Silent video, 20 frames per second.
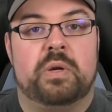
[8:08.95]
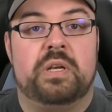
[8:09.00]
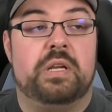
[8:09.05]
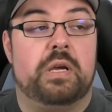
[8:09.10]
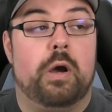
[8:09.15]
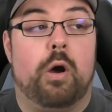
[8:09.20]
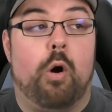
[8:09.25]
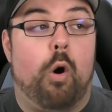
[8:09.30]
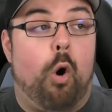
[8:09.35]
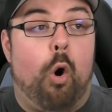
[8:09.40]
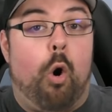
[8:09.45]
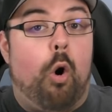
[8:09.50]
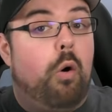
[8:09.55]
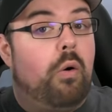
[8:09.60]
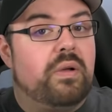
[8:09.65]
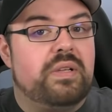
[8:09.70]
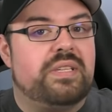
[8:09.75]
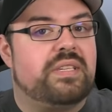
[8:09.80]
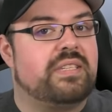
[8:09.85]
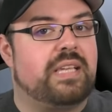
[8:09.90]
when
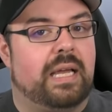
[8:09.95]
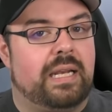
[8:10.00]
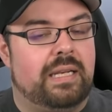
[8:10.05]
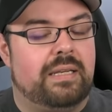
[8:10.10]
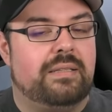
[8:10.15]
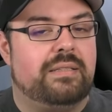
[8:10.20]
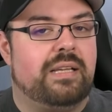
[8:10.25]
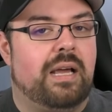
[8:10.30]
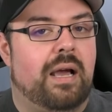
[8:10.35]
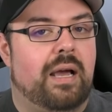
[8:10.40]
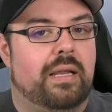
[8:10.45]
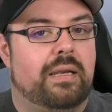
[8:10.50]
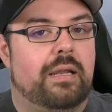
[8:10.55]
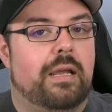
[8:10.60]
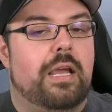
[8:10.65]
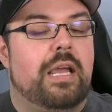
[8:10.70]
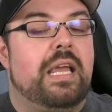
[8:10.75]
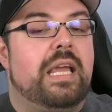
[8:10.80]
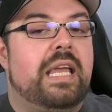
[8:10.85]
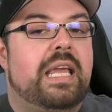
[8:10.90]
all is said and done.